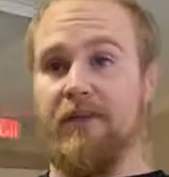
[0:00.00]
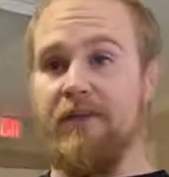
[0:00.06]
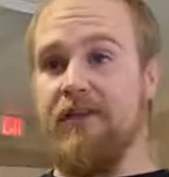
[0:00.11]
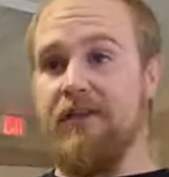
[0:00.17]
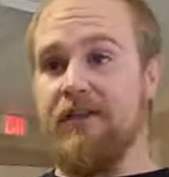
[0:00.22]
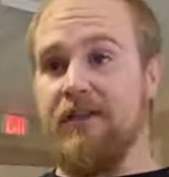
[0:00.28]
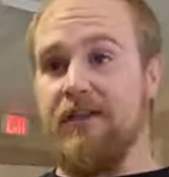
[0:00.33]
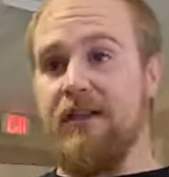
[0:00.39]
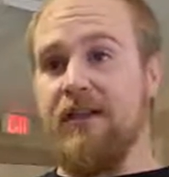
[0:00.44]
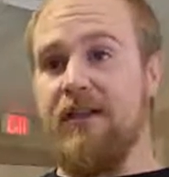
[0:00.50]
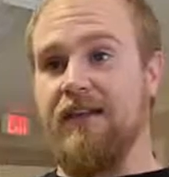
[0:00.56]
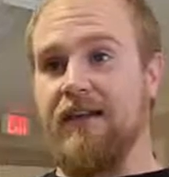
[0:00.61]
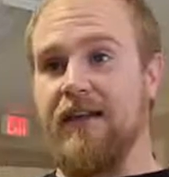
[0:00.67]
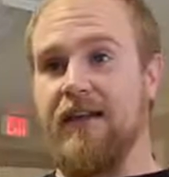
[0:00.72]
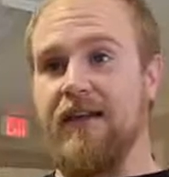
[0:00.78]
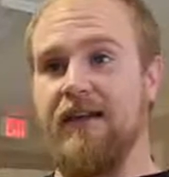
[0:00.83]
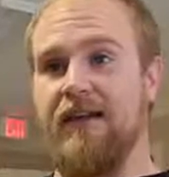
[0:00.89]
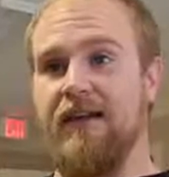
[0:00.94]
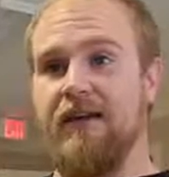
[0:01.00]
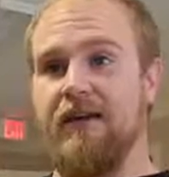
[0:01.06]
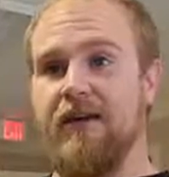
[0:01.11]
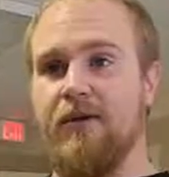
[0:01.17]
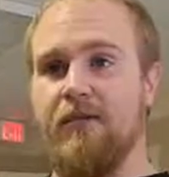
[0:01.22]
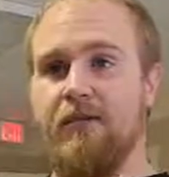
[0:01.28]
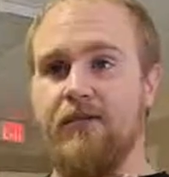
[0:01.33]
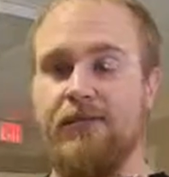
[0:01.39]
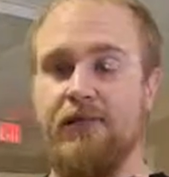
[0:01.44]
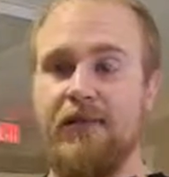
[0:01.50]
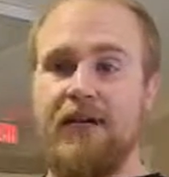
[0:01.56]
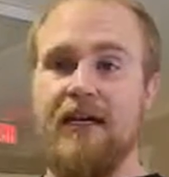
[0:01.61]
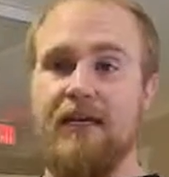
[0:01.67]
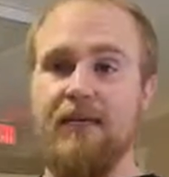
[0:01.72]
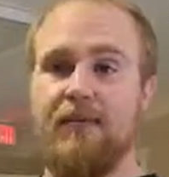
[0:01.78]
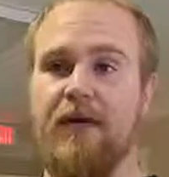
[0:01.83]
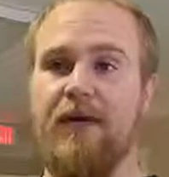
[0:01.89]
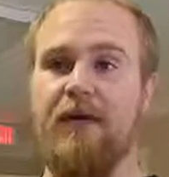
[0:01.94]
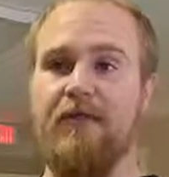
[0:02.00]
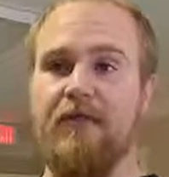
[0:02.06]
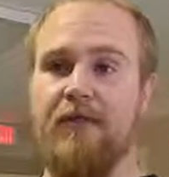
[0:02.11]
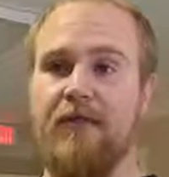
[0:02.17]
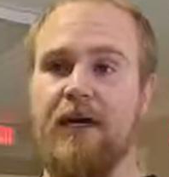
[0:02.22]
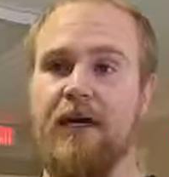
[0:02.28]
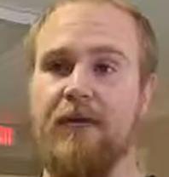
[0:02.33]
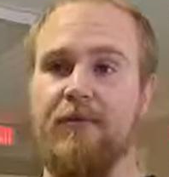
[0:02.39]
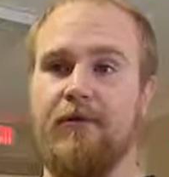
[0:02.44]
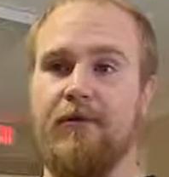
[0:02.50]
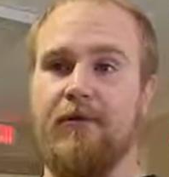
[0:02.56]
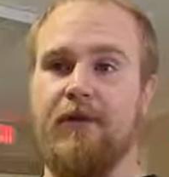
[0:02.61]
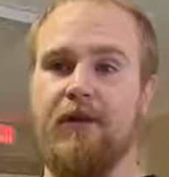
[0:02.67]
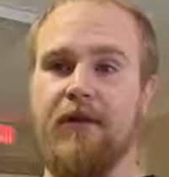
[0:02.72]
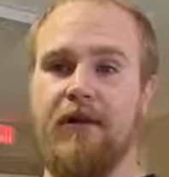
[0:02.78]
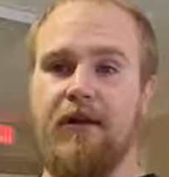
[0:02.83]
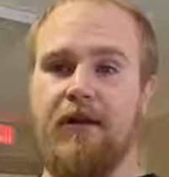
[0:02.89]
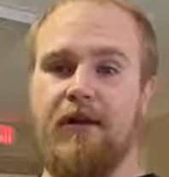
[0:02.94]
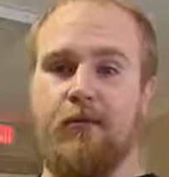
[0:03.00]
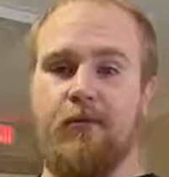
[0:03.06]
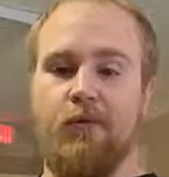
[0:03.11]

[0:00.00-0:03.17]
But essentially it's a blank piece of paper